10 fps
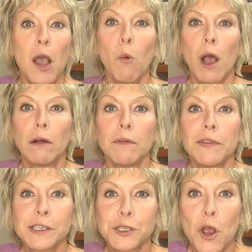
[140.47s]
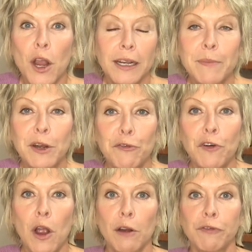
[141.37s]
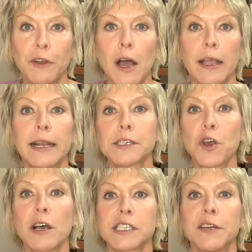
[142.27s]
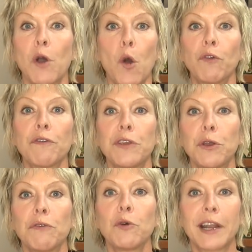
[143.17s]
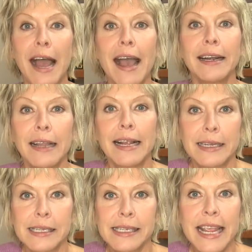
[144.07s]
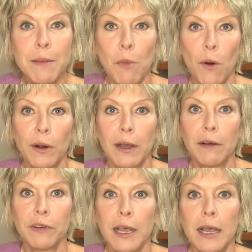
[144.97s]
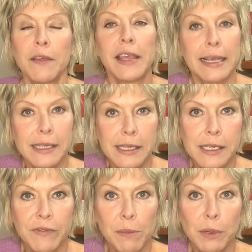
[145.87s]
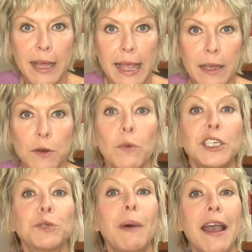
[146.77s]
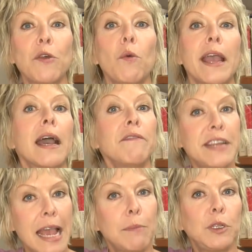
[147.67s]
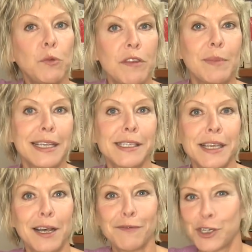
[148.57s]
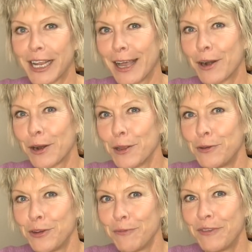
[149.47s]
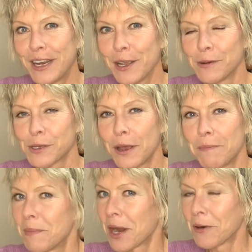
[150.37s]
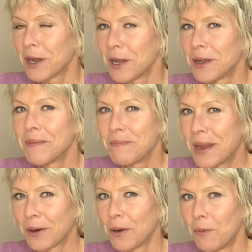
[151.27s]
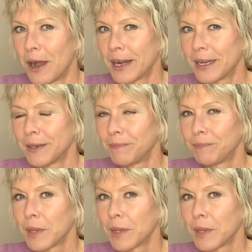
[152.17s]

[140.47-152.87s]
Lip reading: Well, this has hardly been a far-flung and exhaustive overview of what I'd like to see more of, the essence of the plant, which, by the way, I've dabbled with myself. Check out our YouTube videos on marijuana.